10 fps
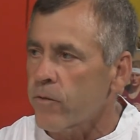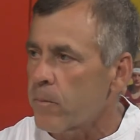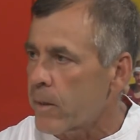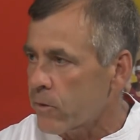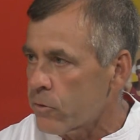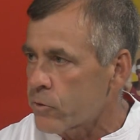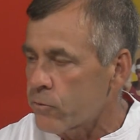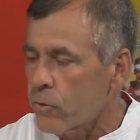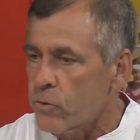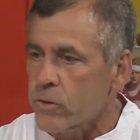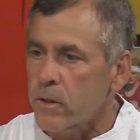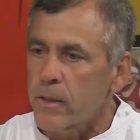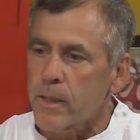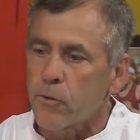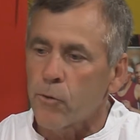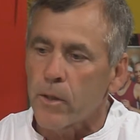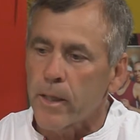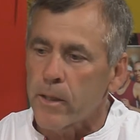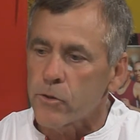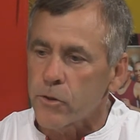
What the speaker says: led by Coach Rose, their D coordinator.